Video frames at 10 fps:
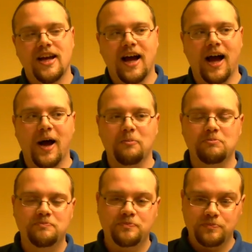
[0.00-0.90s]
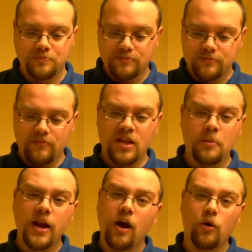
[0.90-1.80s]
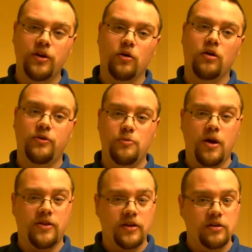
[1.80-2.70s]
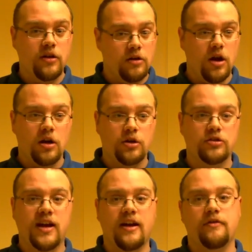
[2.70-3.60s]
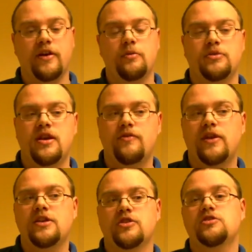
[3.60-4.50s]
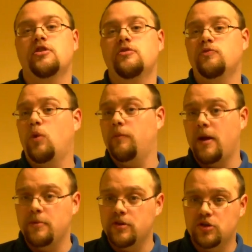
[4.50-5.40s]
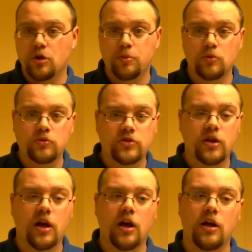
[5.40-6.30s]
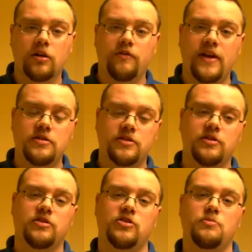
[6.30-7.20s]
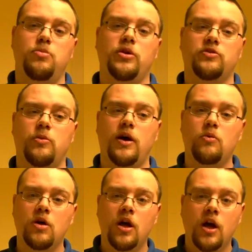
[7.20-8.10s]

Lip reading: But no, all in all, I think we both had a good day of it, and we're definitely interested in doing maybe the doubles events at some point as well.